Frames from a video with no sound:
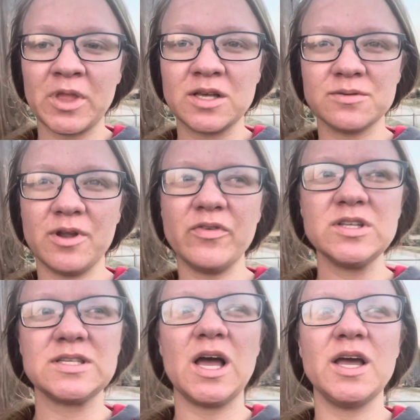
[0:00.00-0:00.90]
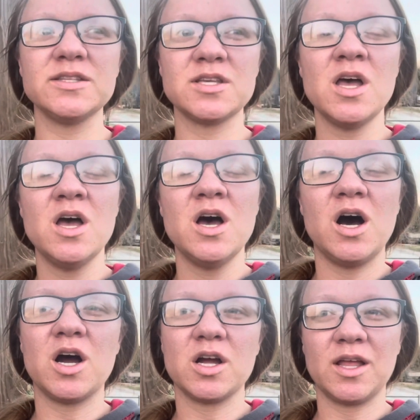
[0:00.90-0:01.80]
Some different signs
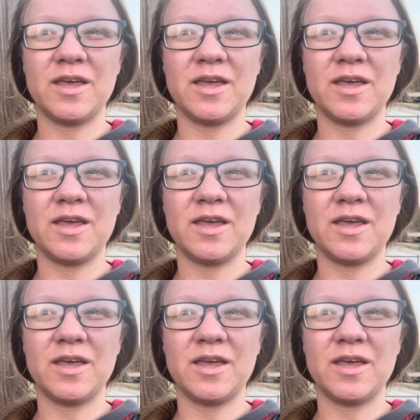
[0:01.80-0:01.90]
are like,